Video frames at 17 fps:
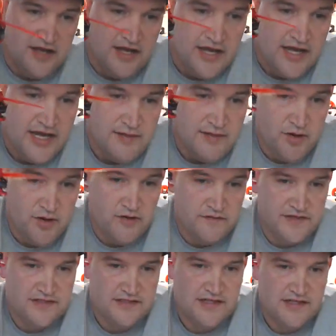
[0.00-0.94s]
He
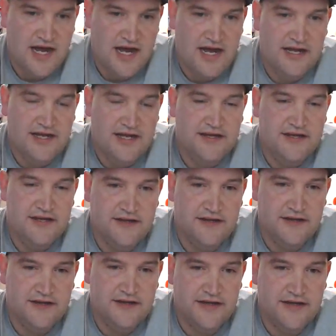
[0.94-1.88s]
bought this guy.
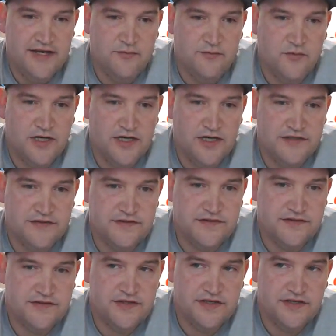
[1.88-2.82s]
It
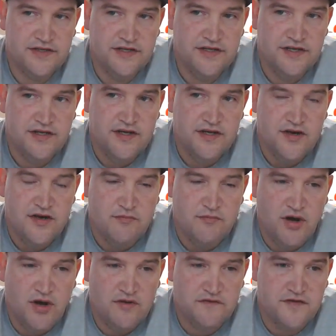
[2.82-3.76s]
was
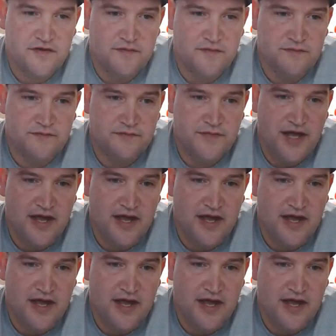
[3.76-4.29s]
bought from